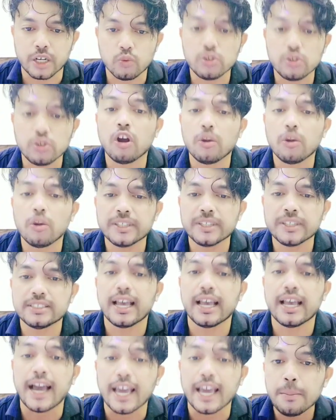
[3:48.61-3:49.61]
We always say,
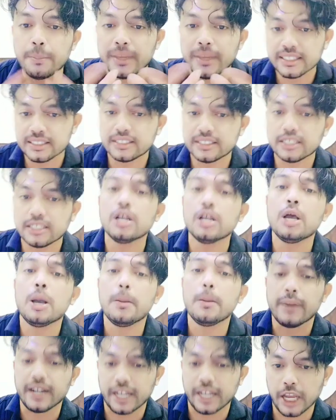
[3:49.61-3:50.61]
I mention
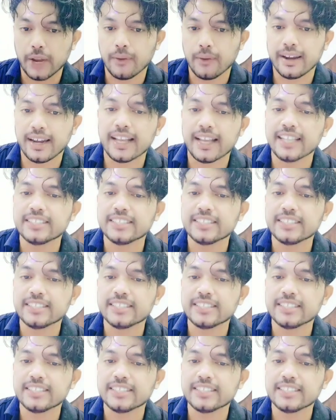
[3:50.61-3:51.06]
particularly,